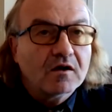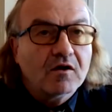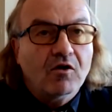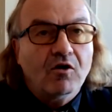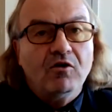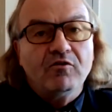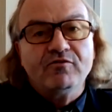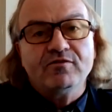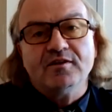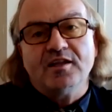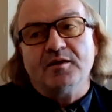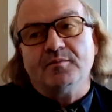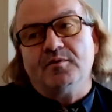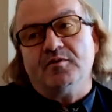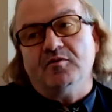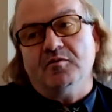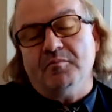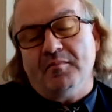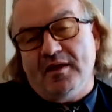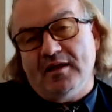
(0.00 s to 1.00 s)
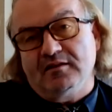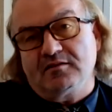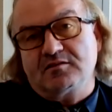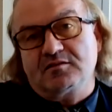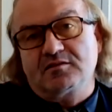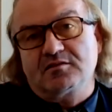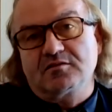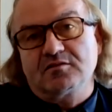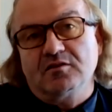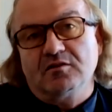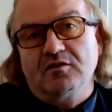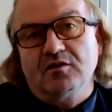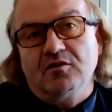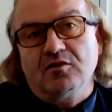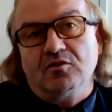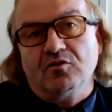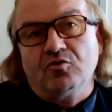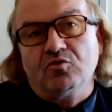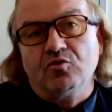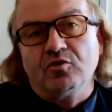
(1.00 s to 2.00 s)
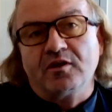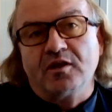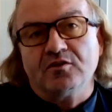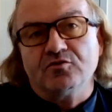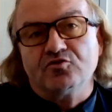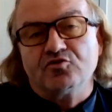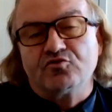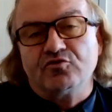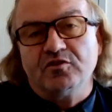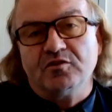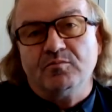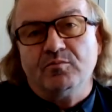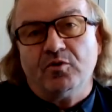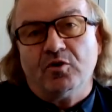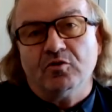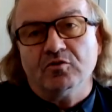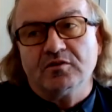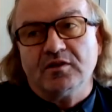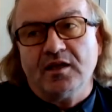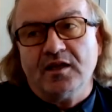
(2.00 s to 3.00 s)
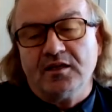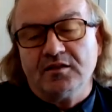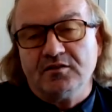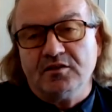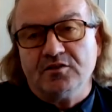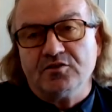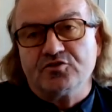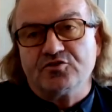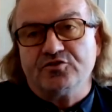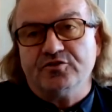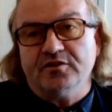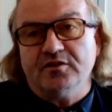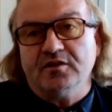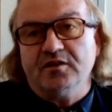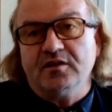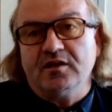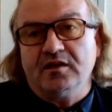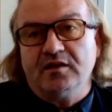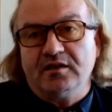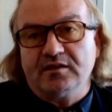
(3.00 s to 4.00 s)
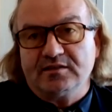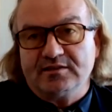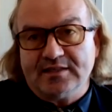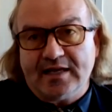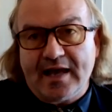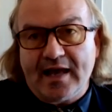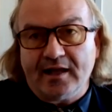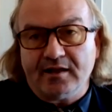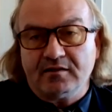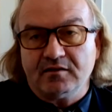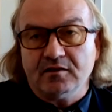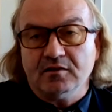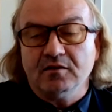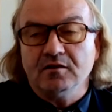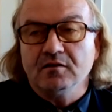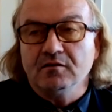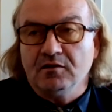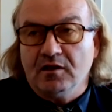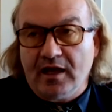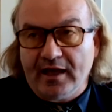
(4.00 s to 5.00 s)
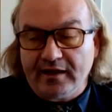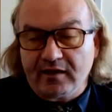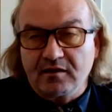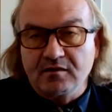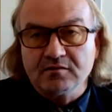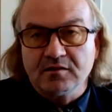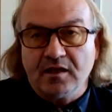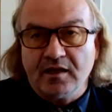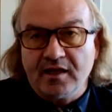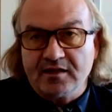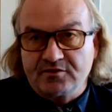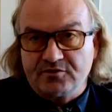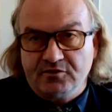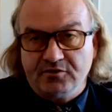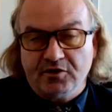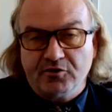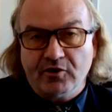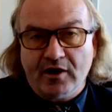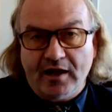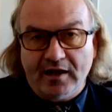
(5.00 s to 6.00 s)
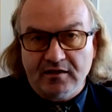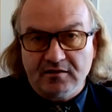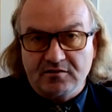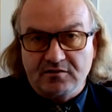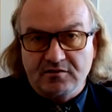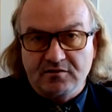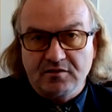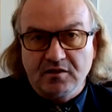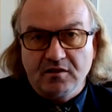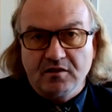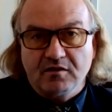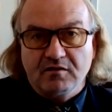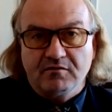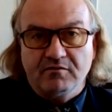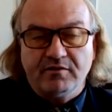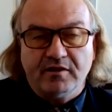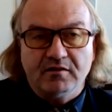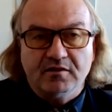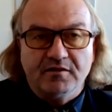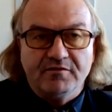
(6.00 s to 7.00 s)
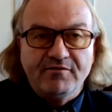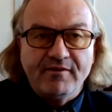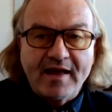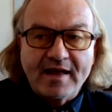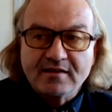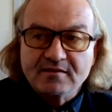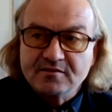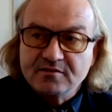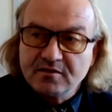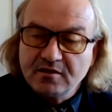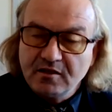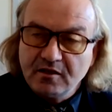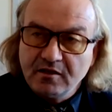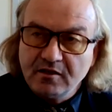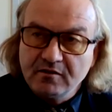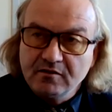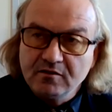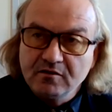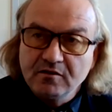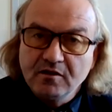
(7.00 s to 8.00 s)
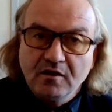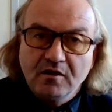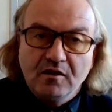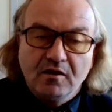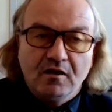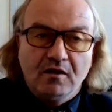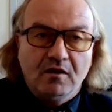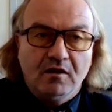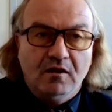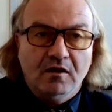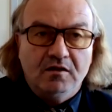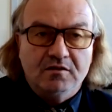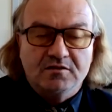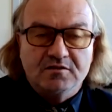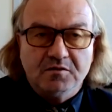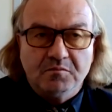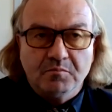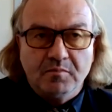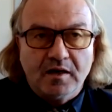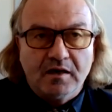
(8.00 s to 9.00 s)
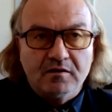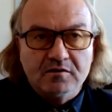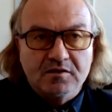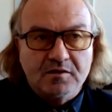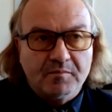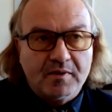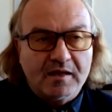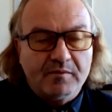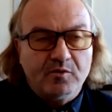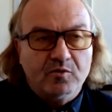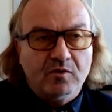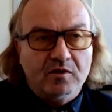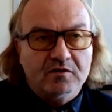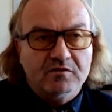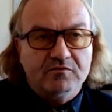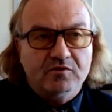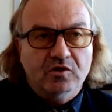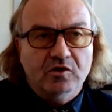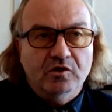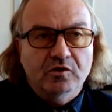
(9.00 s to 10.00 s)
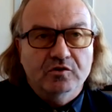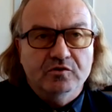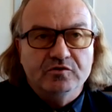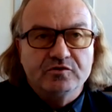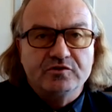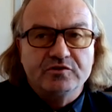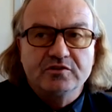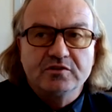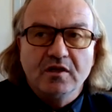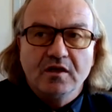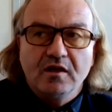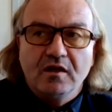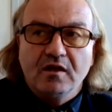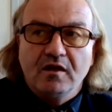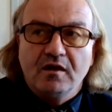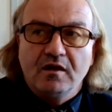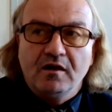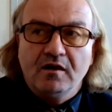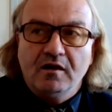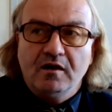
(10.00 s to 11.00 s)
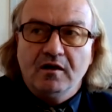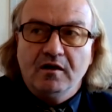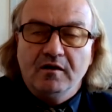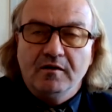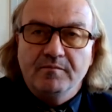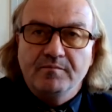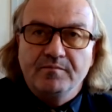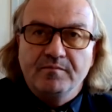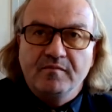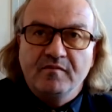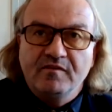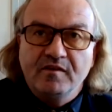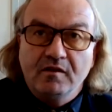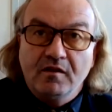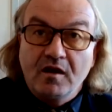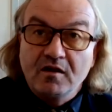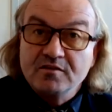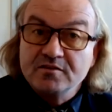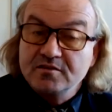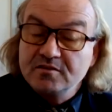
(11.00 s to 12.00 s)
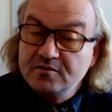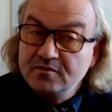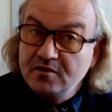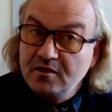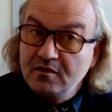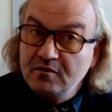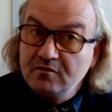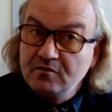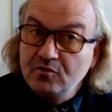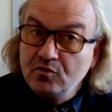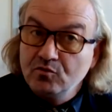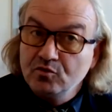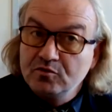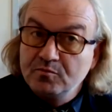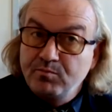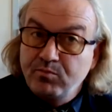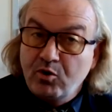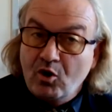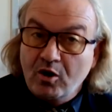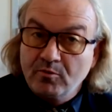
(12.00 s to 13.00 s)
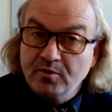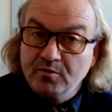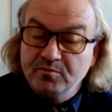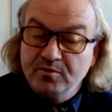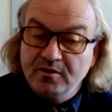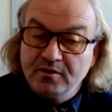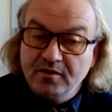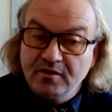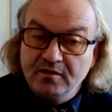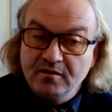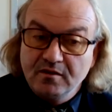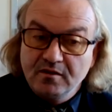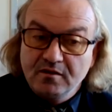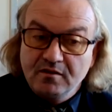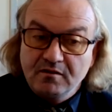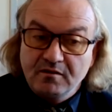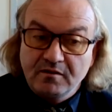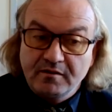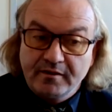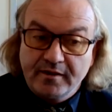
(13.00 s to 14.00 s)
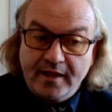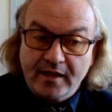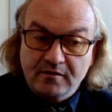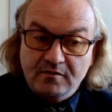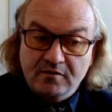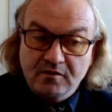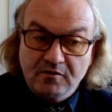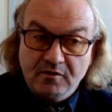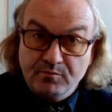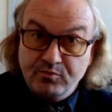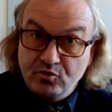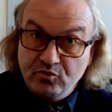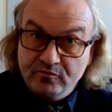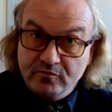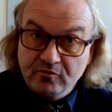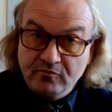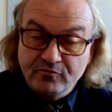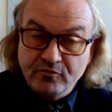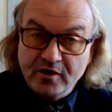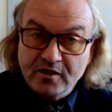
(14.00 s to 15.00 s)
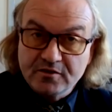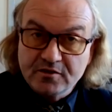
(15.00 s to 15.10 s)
off-label meds who can treat both ADHD and anxiety, like the SNRIs, venlafaxine, uh, Cymbalta might be one of those, um, Viloxazine would probably get an approval for